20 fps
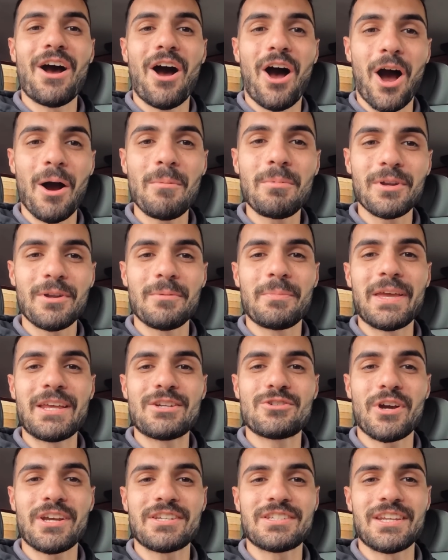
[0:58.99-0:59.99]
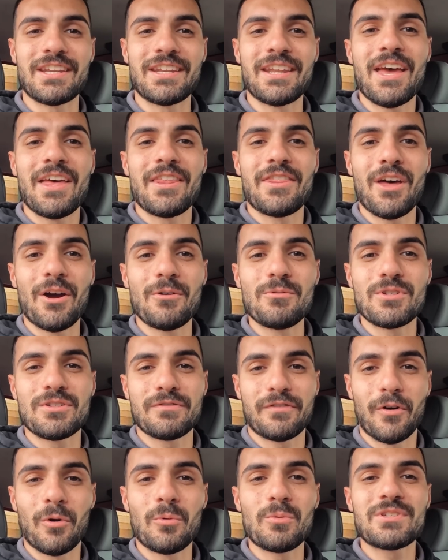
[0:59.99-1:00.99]
I'm going to be addressing those
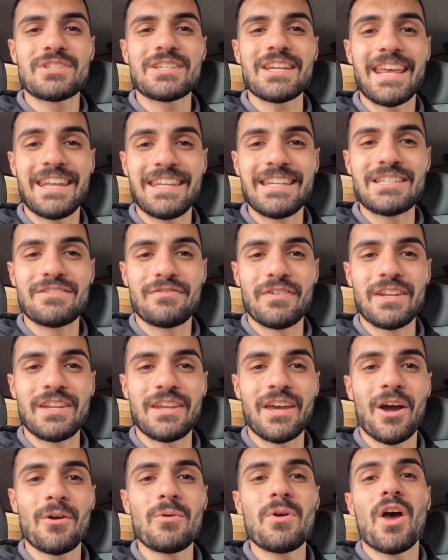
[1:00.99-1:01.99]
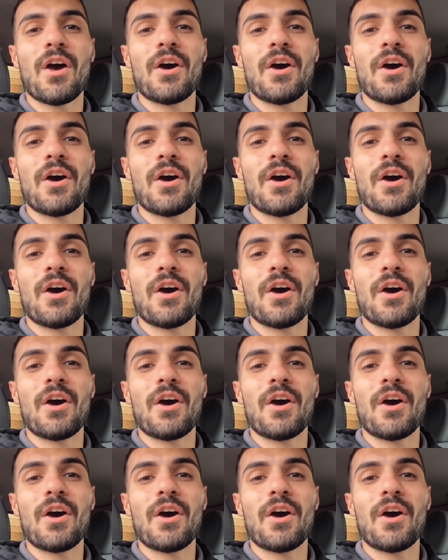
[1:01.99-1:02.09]
faults in this video,